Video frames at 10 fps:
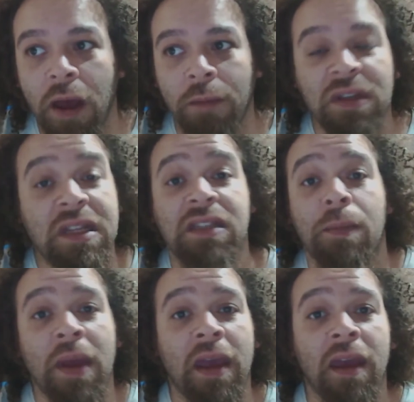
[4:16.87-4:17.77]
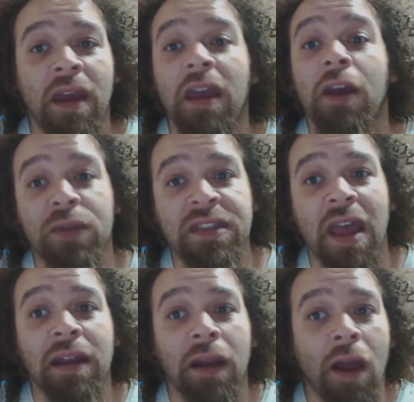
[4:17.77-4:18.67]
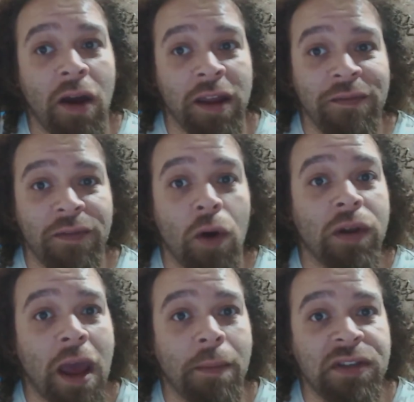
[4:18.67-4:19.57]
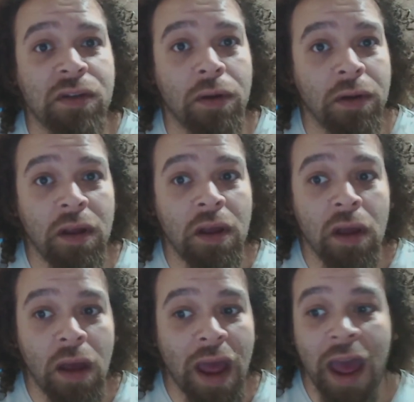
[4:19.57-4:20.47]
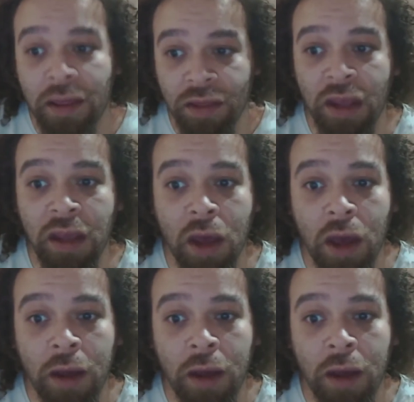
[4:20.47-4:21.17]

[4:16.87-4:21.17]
disappear. It will stay live on Amazon at the